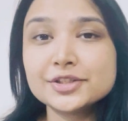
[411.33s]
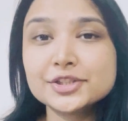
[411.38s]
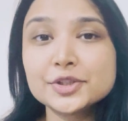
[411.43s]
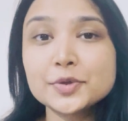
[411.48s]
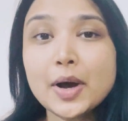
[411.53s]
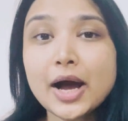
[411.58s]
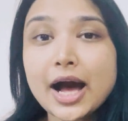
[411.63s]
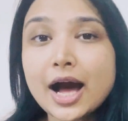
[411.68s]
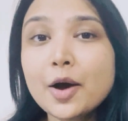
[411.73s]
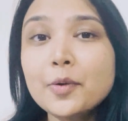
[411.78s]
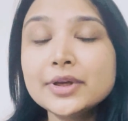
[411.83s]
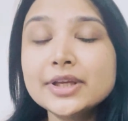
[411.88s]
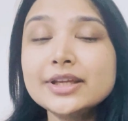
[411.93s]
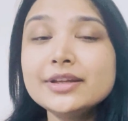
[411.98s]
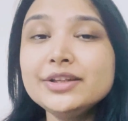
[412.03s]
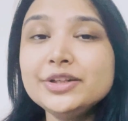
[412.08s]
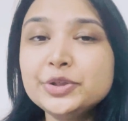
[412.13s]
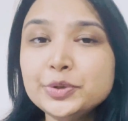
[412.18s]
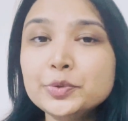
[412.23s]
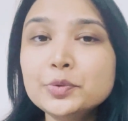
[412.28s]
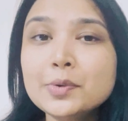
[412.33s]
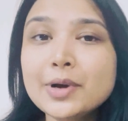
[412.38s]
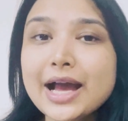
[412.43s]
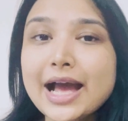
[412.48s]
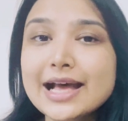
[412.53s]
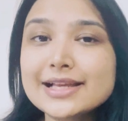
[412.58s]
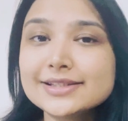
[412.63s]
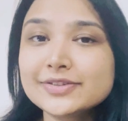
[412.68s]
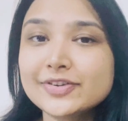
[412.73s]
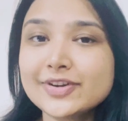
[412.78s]
So how can you
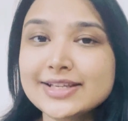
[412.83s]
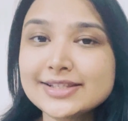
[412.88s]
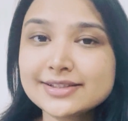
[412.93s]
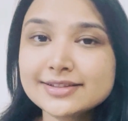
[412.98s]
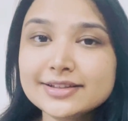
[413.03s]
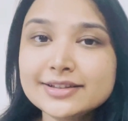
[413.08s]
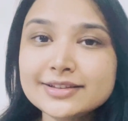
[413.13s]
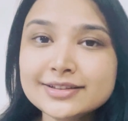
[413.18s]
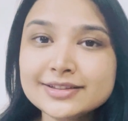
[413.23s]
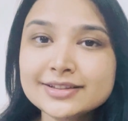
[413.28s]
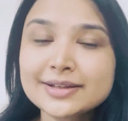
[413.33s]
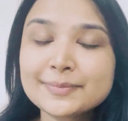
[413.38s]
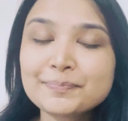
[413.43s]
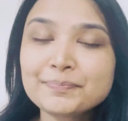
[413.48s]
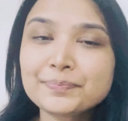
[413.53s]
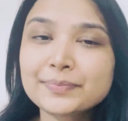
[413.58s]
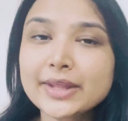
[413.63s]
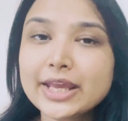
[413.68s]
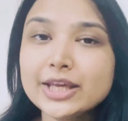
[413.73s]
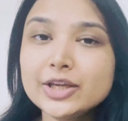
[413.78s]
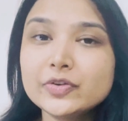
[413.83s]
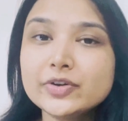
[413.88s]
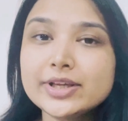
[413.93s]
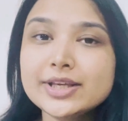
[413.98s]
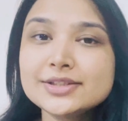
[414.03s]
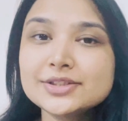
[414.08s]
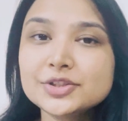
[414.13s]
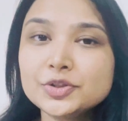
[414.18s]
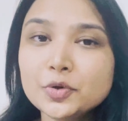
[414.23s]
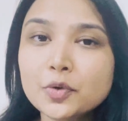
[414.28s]
as a resident
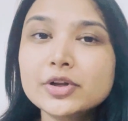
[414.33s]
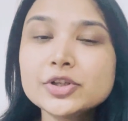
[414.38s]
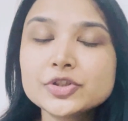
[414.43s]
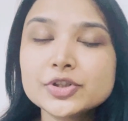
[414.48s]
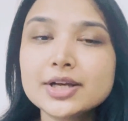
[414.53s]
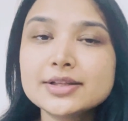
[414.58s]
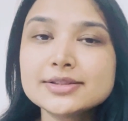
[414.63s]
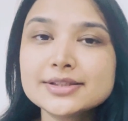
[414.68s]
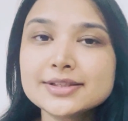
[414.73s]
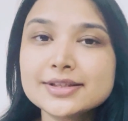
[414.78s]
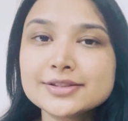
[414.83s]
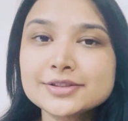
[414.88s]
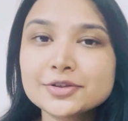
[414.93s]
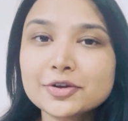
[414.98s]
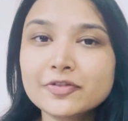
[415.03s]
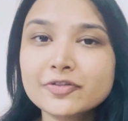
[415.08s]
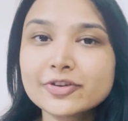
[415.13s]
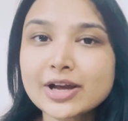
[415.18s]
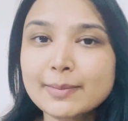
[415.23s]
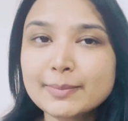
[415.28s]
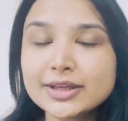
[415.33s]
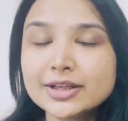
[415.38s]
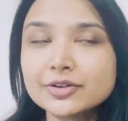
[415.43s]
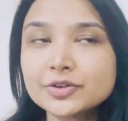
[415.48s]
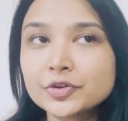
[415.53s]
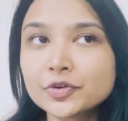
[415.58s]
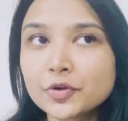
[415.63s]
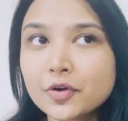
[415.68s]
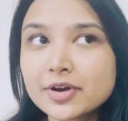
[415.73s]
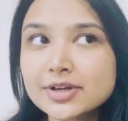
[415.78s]
increase your chances of coming
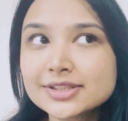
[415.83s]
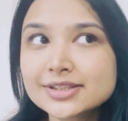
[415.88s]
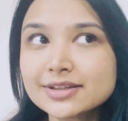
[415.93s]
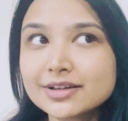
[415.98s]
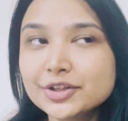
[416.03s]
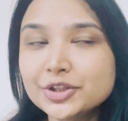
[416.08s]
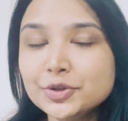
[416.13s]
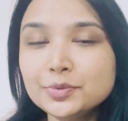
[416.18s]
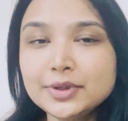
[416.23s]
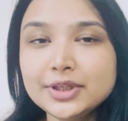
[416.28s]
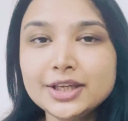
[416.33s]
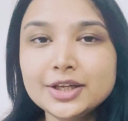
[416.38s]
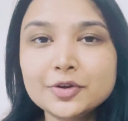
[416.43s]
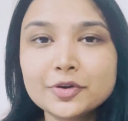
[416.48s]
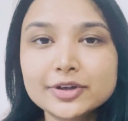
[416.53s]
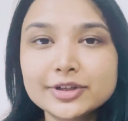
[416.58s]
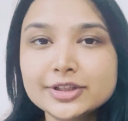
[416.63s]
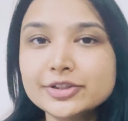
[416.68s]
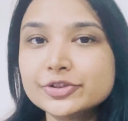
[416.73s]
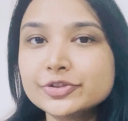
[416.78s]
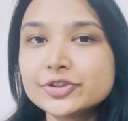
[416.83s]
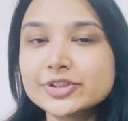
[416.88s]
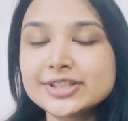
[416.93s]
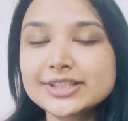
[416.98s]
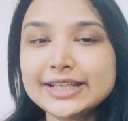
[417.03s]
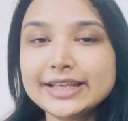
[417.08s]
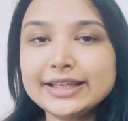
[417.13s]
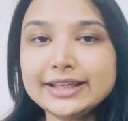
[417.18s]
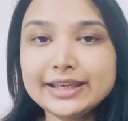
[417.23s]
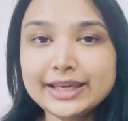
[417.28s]
across a unique or an
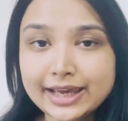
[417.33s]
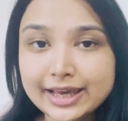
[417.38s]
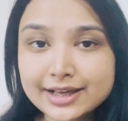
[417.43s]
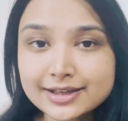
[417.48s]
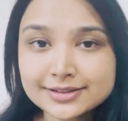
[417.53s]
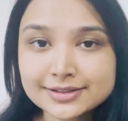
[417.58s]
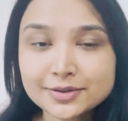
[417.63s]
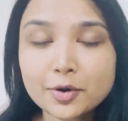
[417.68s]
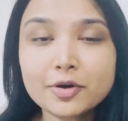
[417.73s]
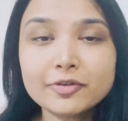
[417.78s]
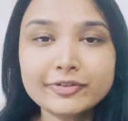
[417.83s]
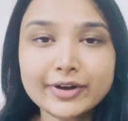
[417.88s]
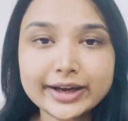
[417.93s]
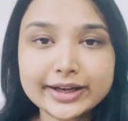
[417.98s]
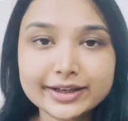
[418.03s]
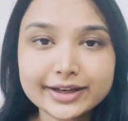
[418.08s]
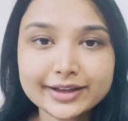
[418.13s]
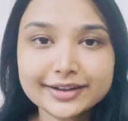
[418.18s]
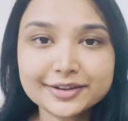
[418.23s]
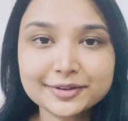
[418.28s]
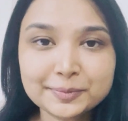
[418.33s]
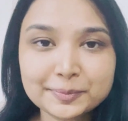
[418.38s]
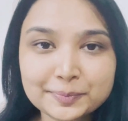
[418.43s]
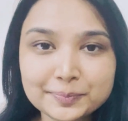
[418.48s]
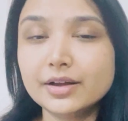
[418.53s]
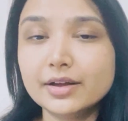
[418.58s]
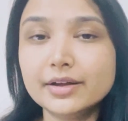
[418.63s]
interesting case or finding?